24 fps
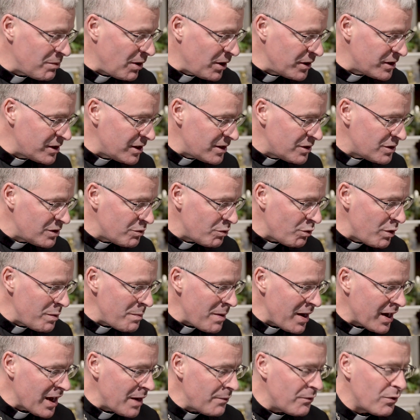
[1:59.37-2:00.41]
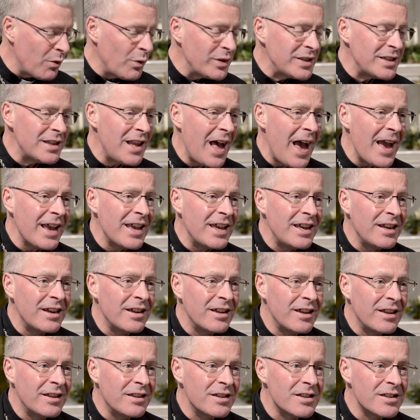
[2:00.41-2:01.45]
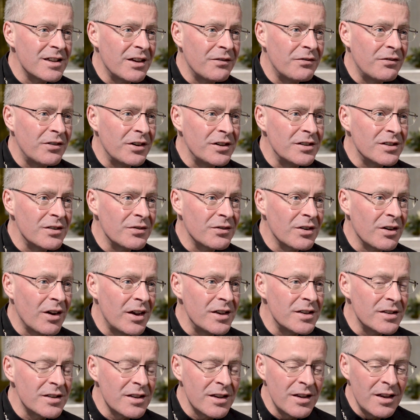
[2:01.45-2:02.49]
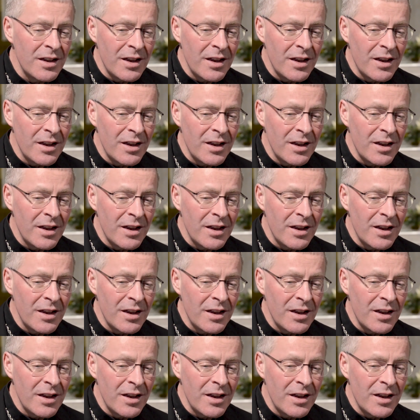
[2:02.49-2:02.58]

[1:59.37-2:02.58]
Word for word: Paul says we make up for what's lacking in the sufferings of Christ.